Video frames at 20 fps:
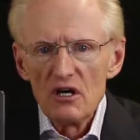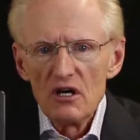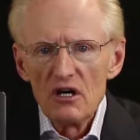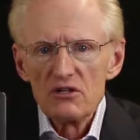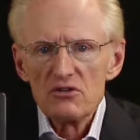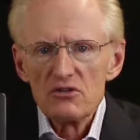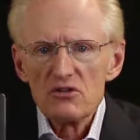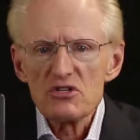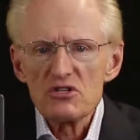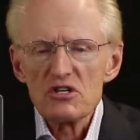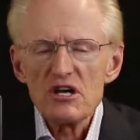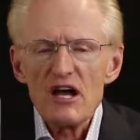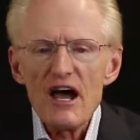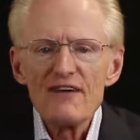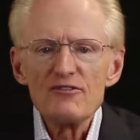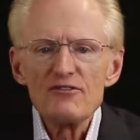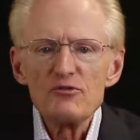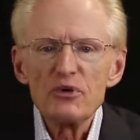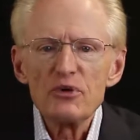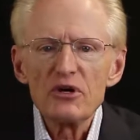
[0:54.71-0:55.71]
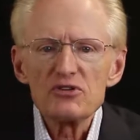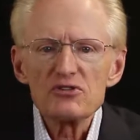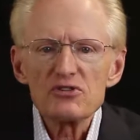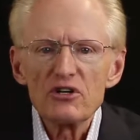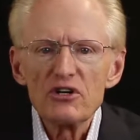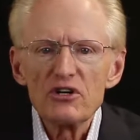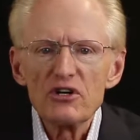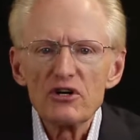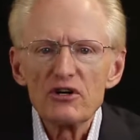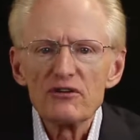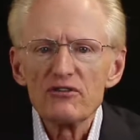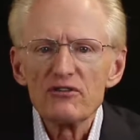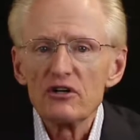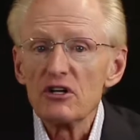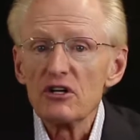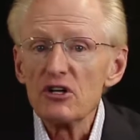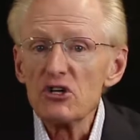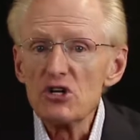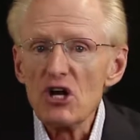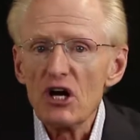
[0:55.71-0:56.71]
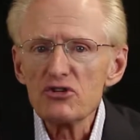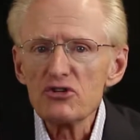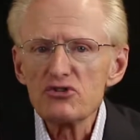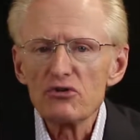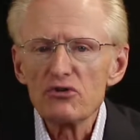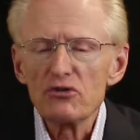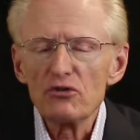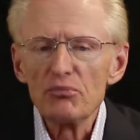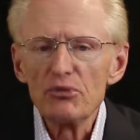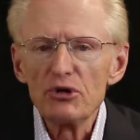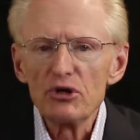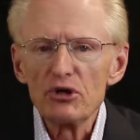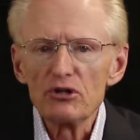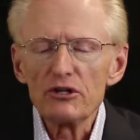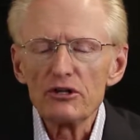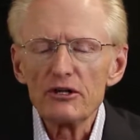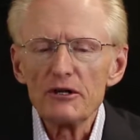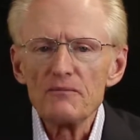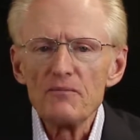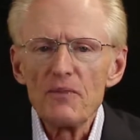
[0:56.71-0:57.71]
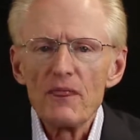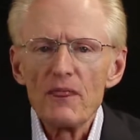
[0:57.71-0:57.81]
And you see I have a picture here of an industrial building.